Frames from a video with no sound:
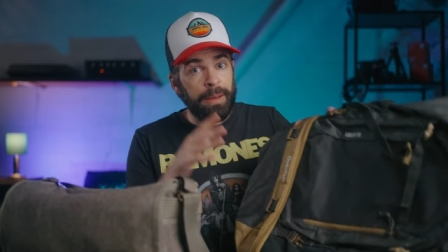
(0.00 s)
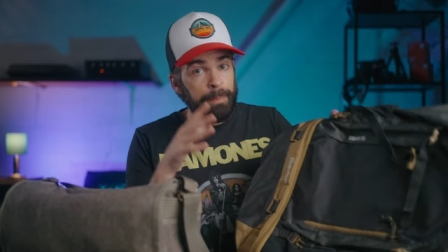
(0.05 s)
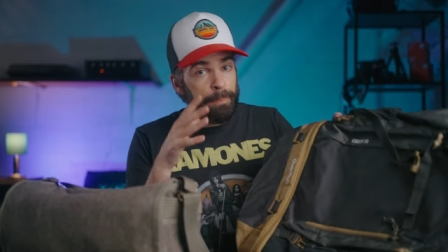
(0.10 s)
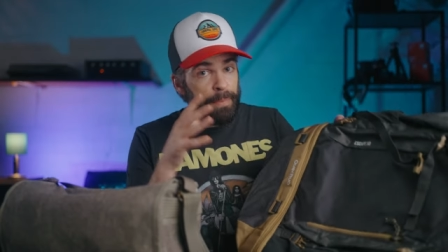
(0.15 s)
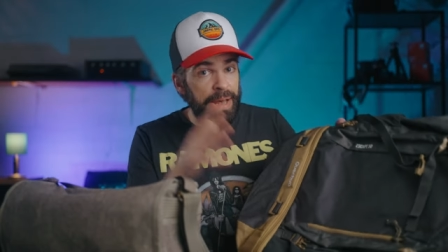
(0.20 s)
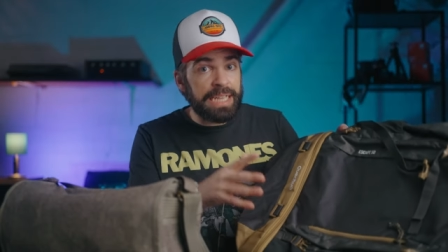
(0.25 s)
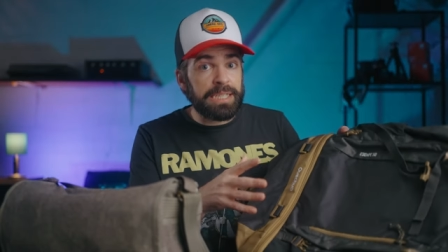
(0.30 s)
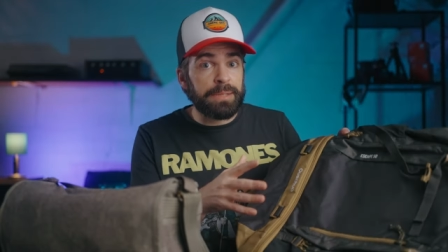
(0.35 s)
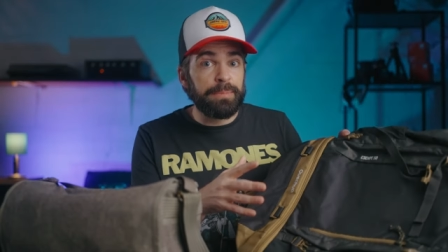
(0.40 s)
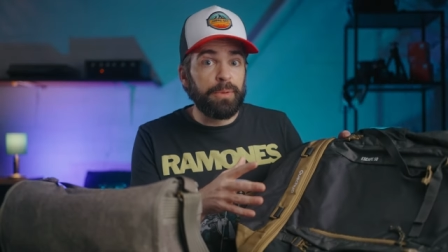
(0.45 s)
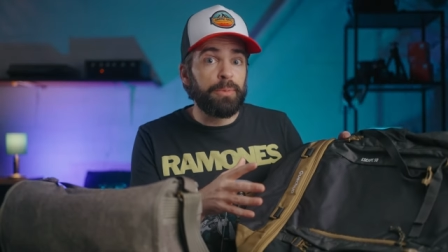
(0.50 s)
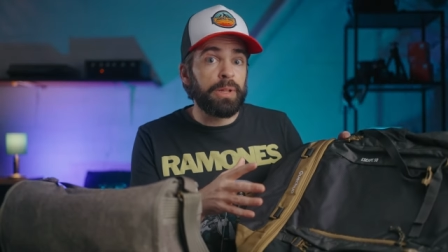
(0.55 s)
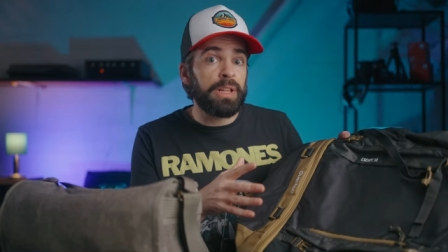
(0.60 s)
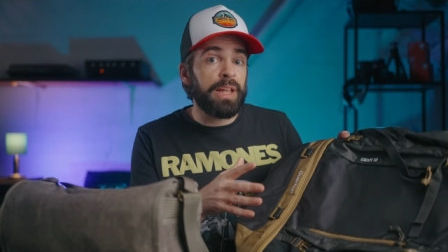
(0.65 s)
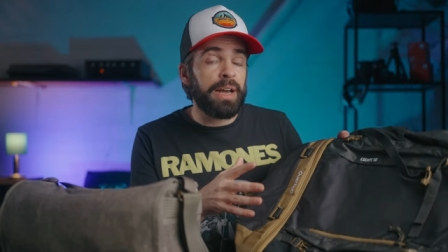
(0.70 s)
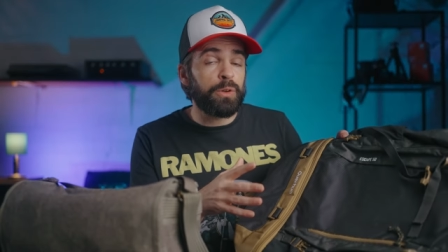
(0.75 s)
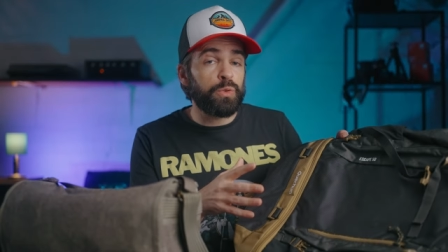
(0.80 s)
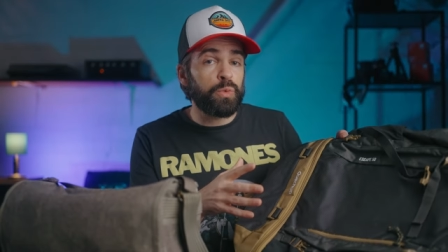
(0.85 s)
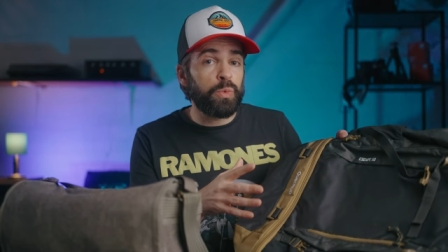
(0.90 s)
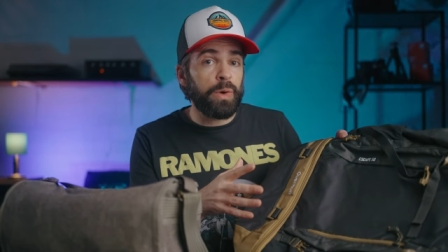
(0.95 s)
Maximum
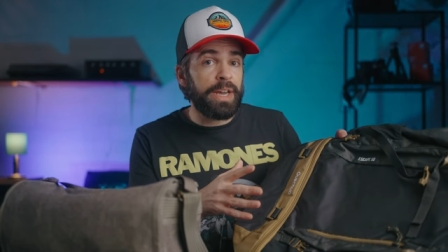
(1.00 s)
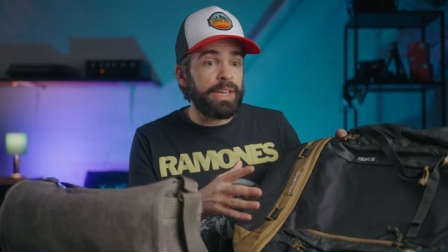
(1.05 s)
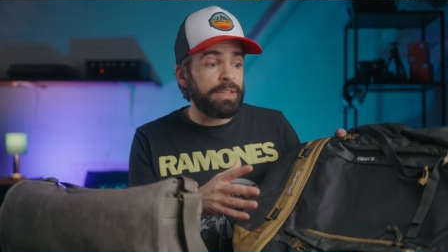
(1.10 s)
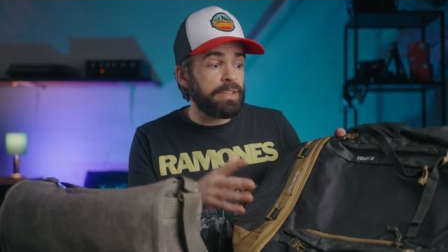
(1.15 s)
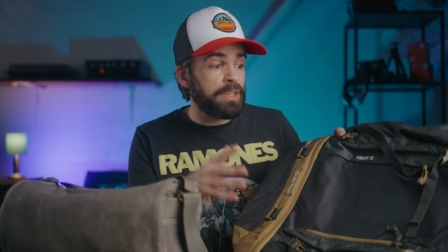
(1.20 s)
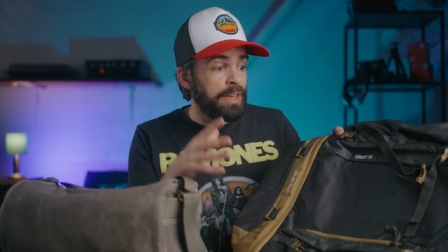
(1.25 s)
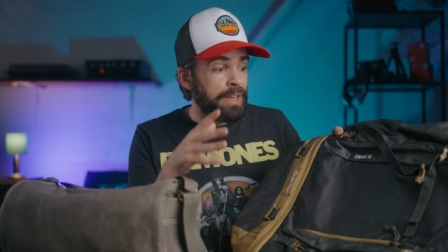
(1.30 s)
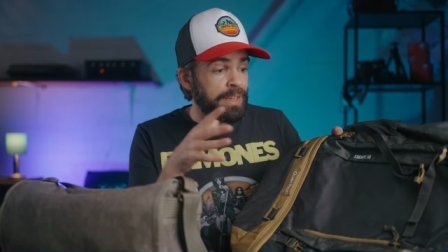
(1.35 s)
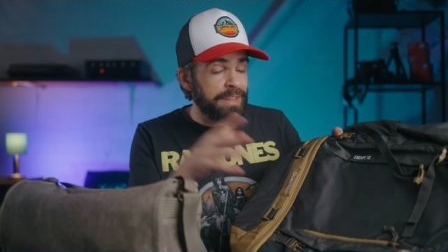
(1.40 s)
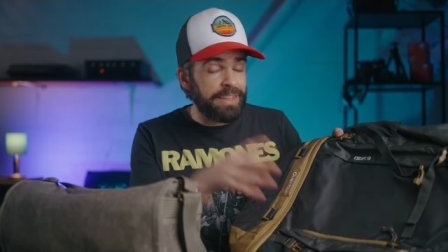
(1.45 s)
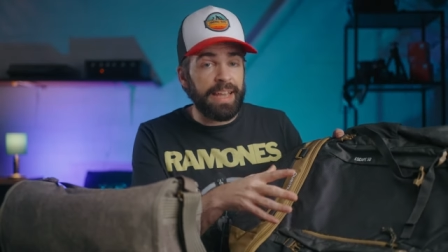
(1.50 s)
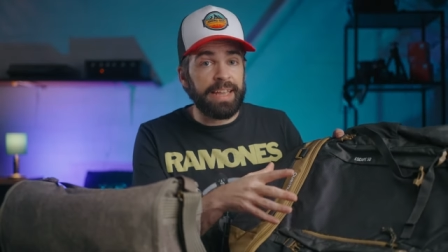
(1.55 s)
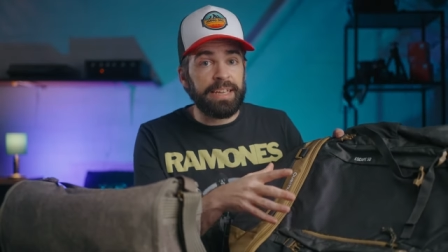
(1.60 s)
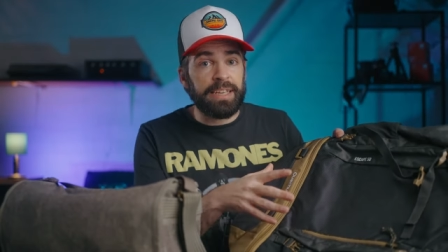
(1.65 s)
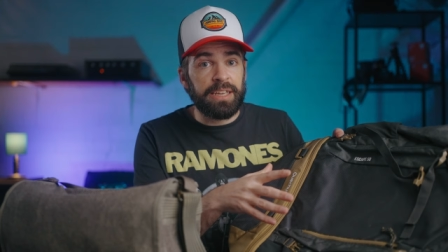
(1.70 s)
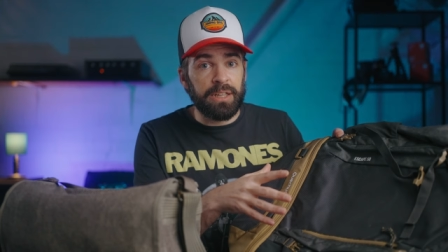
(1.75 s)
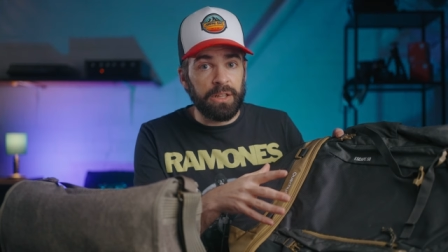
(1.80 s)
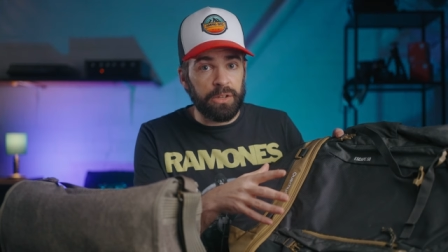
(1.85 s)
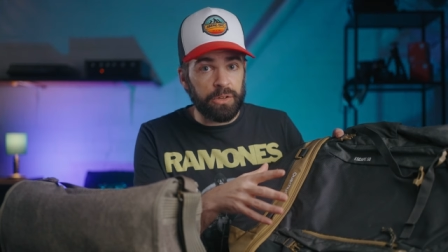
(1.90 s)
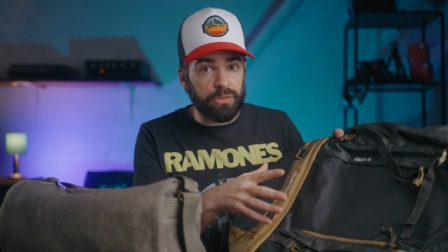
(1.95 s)
allowed weight, 10
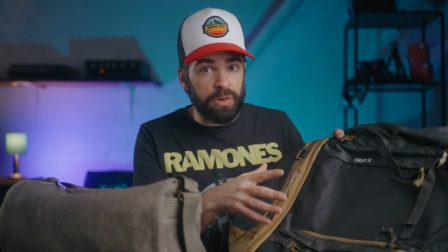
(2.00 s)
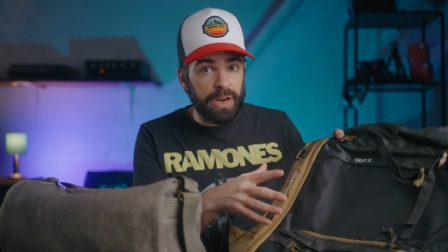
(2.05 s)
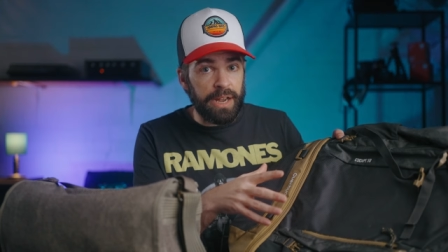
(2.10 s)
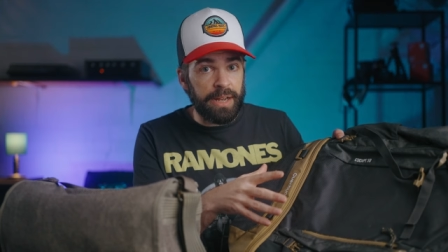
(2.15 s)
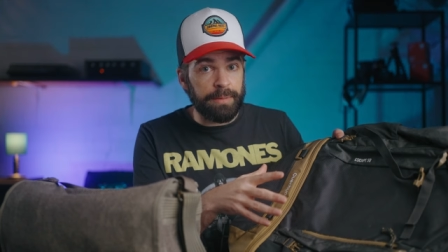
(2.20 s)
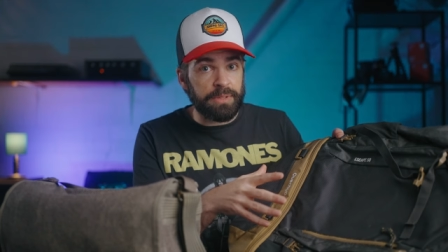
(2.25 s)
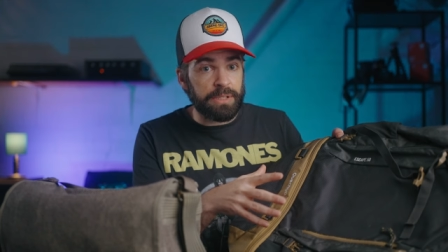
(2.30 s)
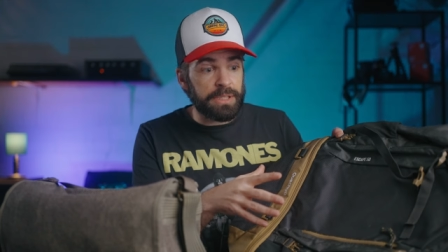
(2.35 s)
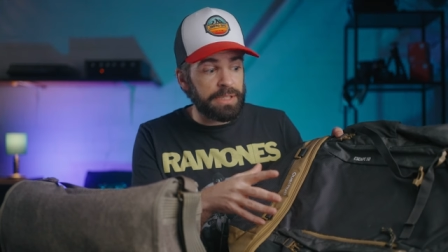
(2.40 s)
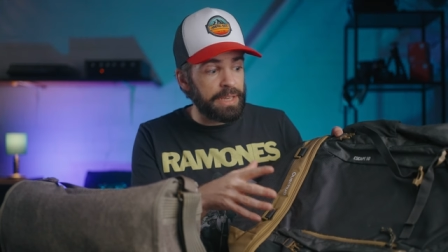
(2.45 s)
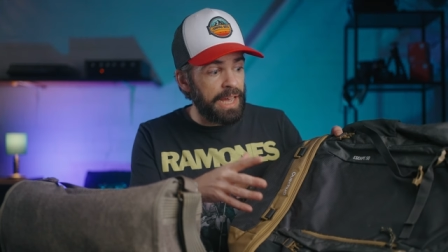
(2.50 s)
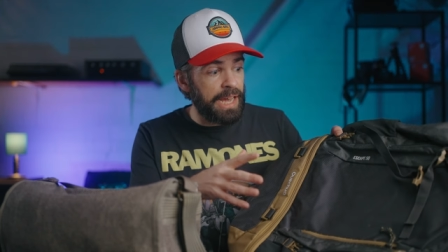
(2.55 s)
kilograms,